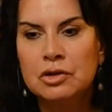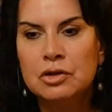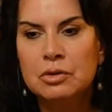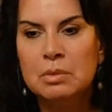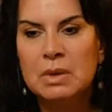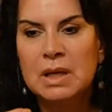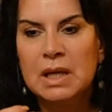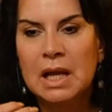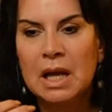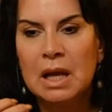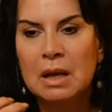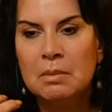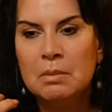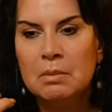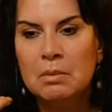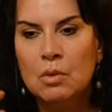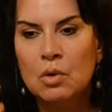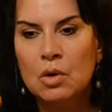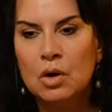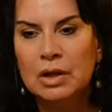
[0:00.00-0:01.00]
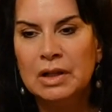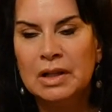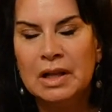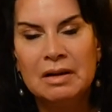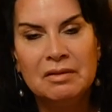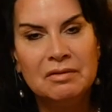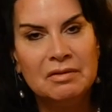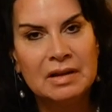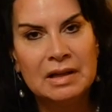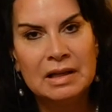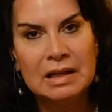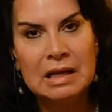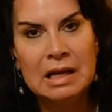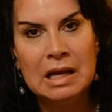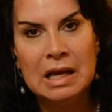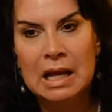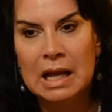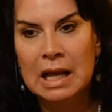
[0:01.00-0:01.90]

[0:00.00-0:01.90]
you become more loving,